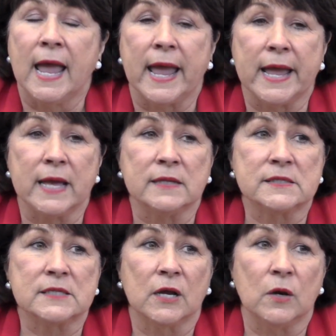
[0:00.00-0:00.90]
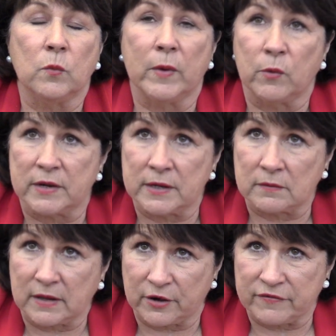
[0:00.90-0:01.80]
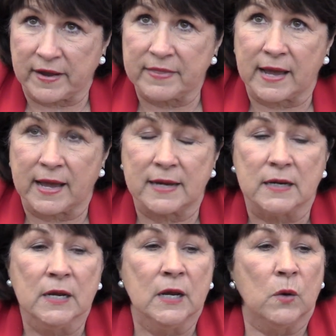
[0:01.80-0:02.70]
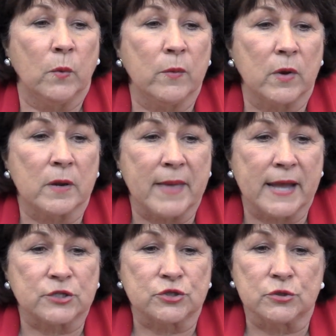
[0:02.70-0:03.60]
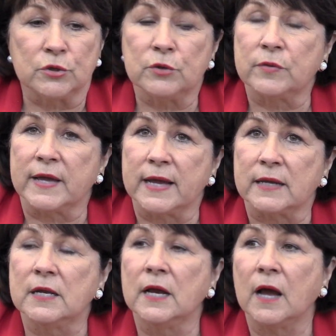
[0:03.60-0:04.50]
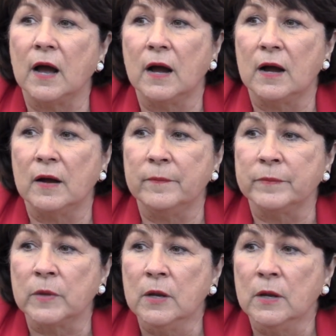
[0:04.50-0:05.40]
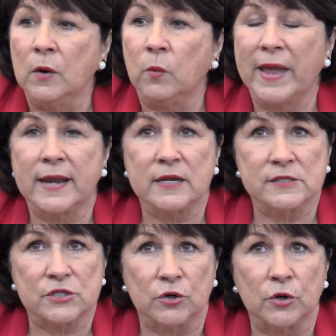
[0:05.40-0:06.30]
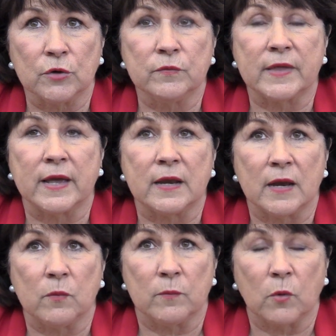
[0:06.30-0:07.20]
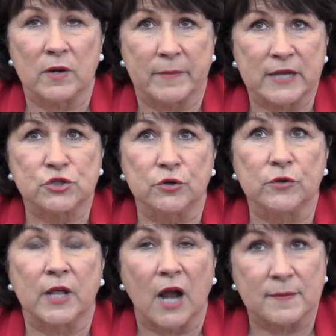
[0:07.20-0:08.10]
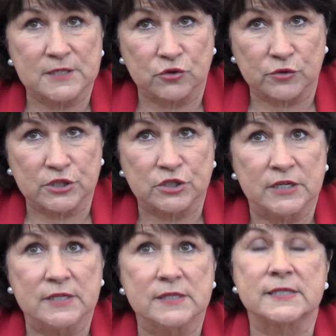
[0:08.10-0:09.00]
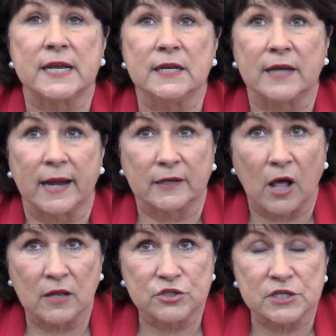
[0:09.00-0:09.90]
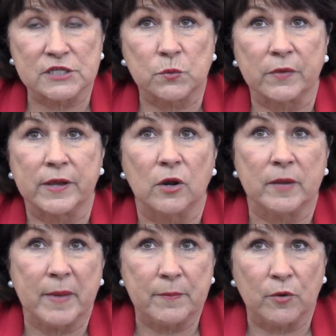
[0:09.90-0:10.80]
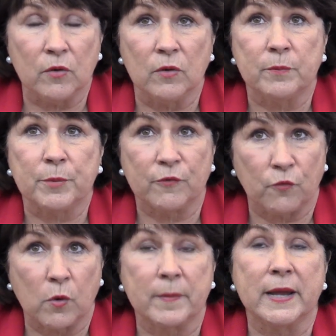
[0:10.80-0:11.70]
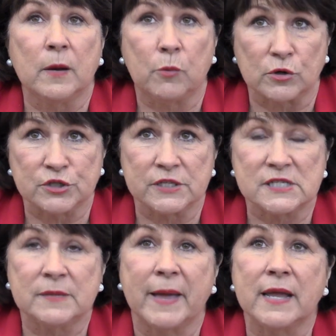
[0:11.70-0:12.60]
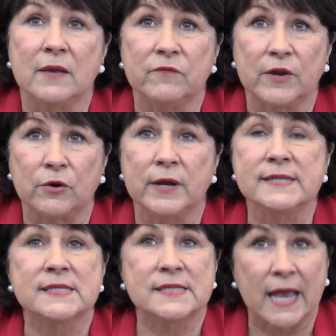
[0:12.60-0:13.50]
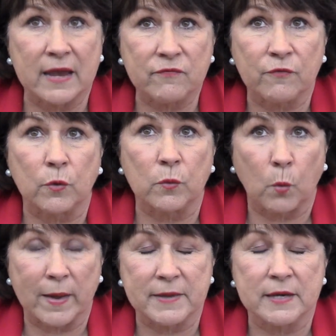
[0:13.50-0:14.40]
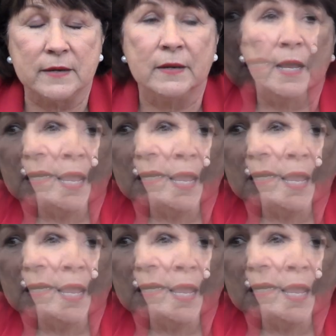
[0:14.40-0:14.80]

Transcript: And so we wanted to clarify that. We want to make sure that we had a concern that we wanted to make sure that obstetricians and gynecologists were the only people performing abortions to make it very safe for women.